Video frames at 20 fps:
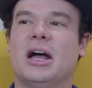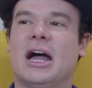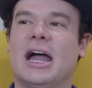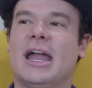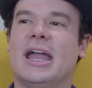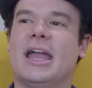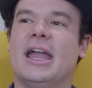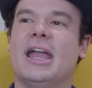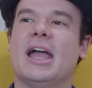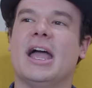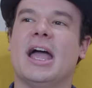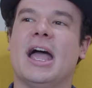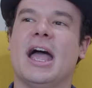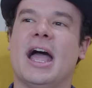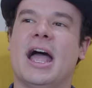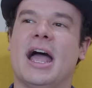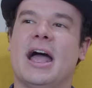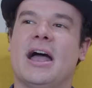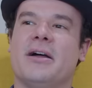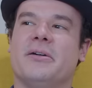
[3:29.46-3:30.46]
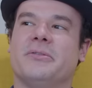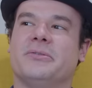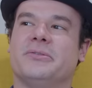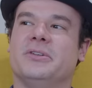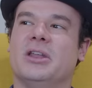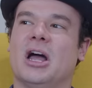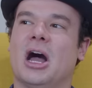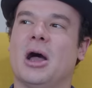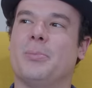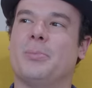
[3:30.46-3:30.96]
I have
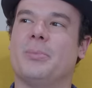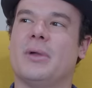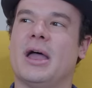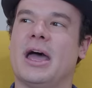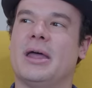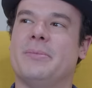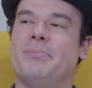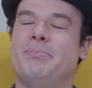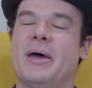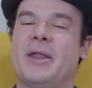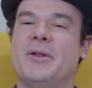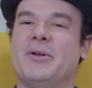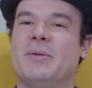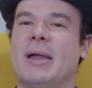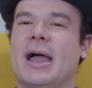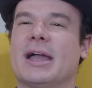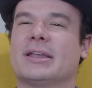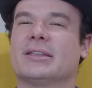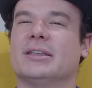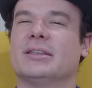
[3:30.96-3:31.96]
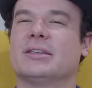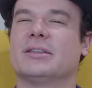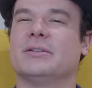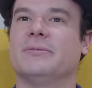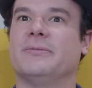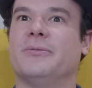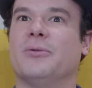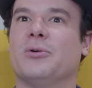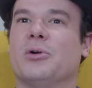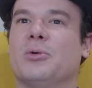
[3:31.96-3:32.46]
not had bedroom access in
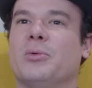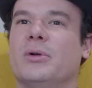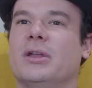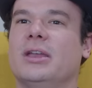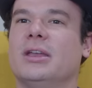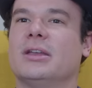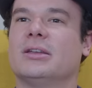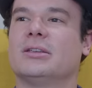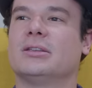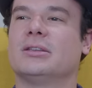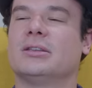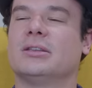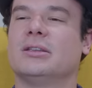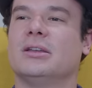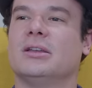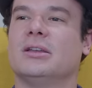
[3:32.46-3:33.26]
4 weeks.